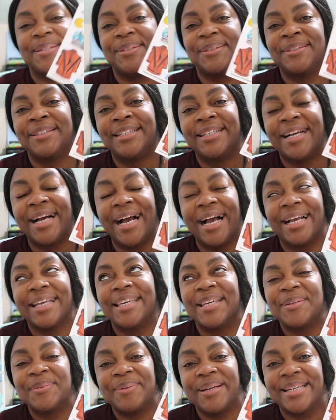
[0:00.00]
So I
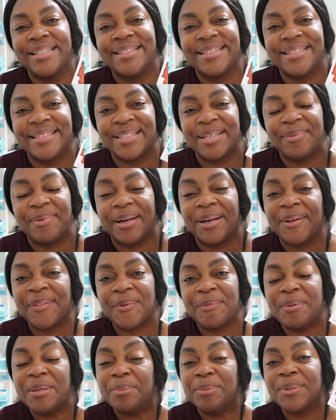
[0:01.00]
can't wait to see what
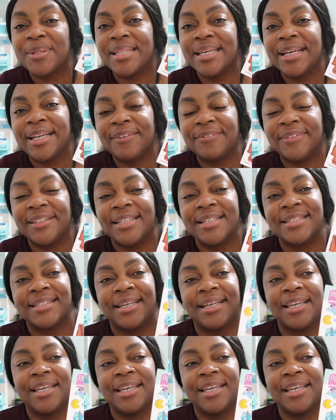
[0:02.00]
other people think of this.